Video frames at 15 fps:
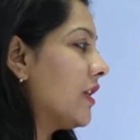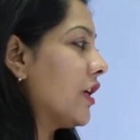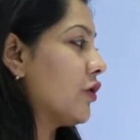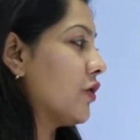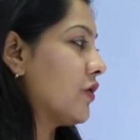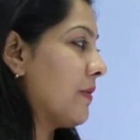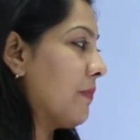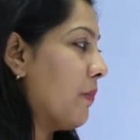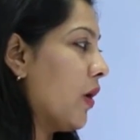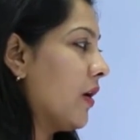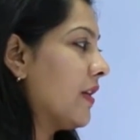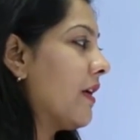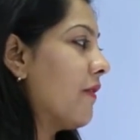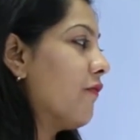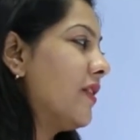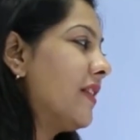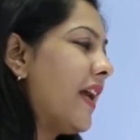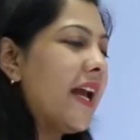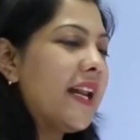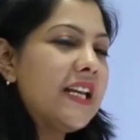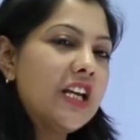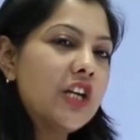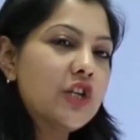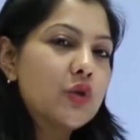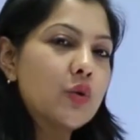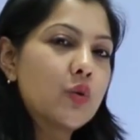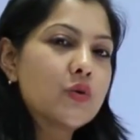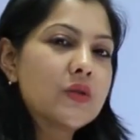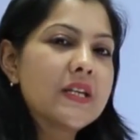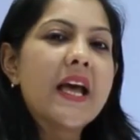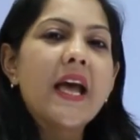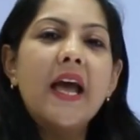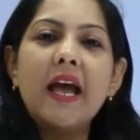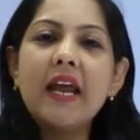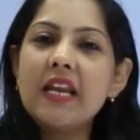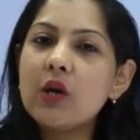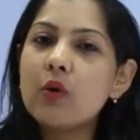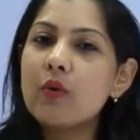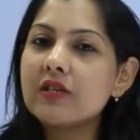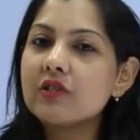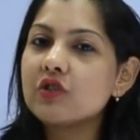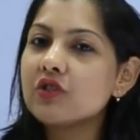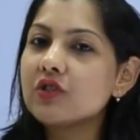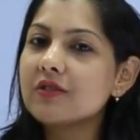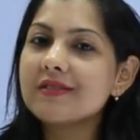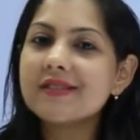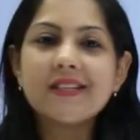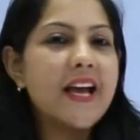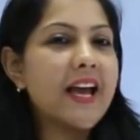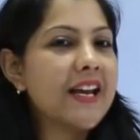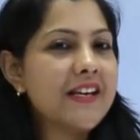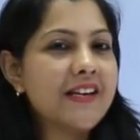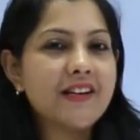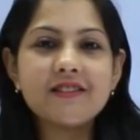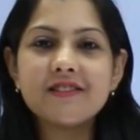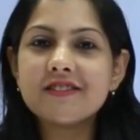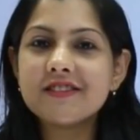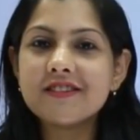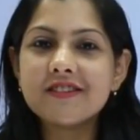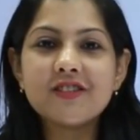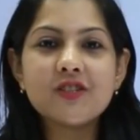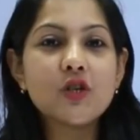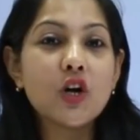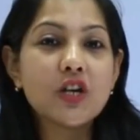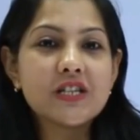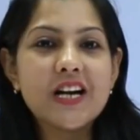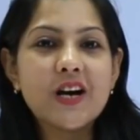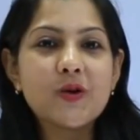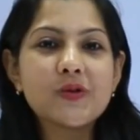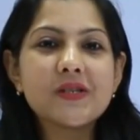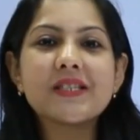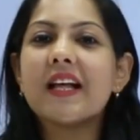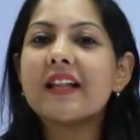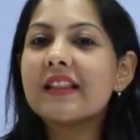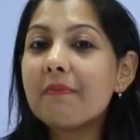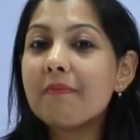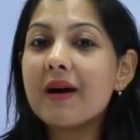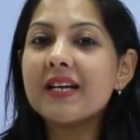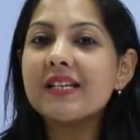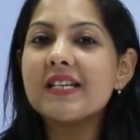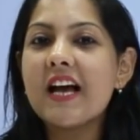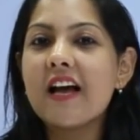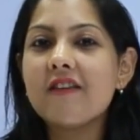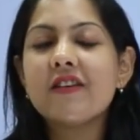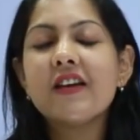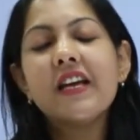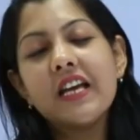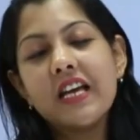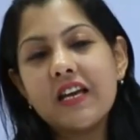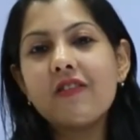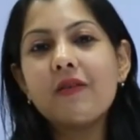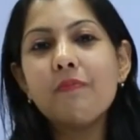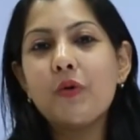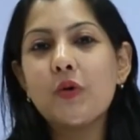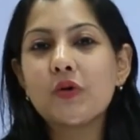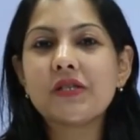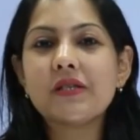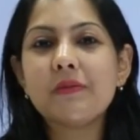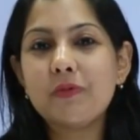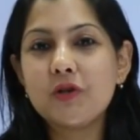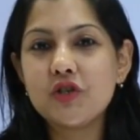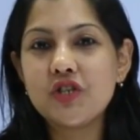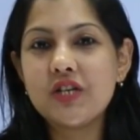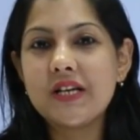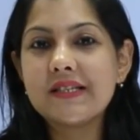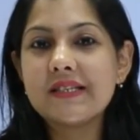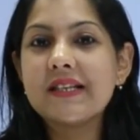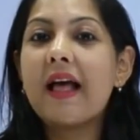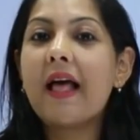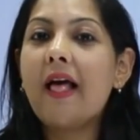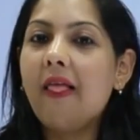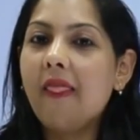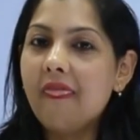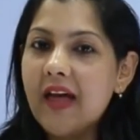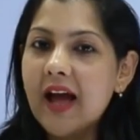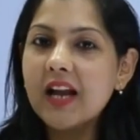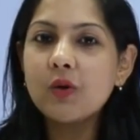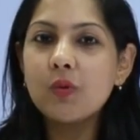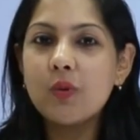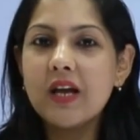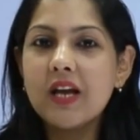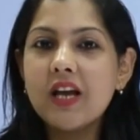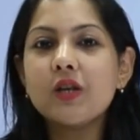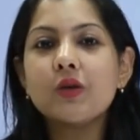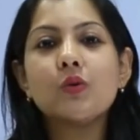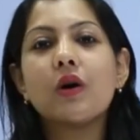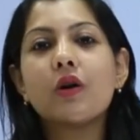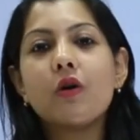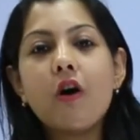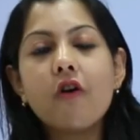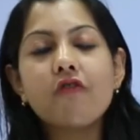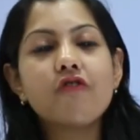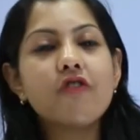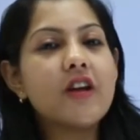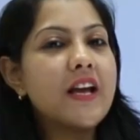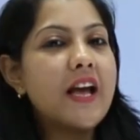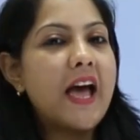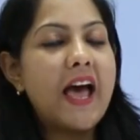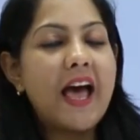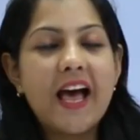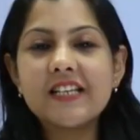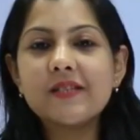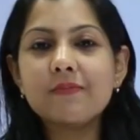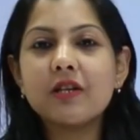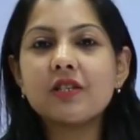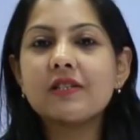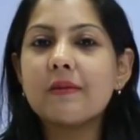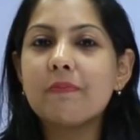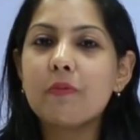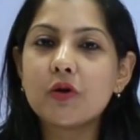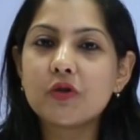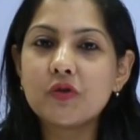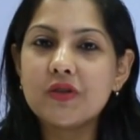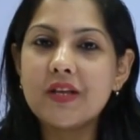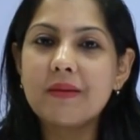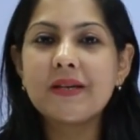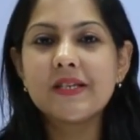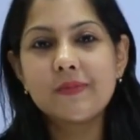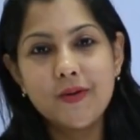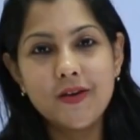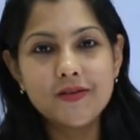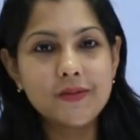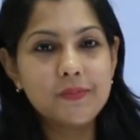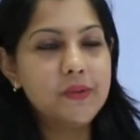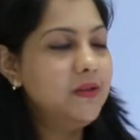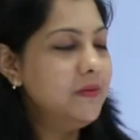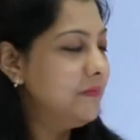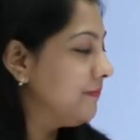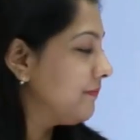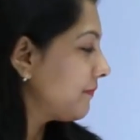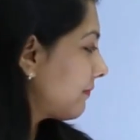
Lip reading: that you support them with any issues, any questions, any concerns or doubts that they might have even post the purchase. That way you are offering as much support to them as possible.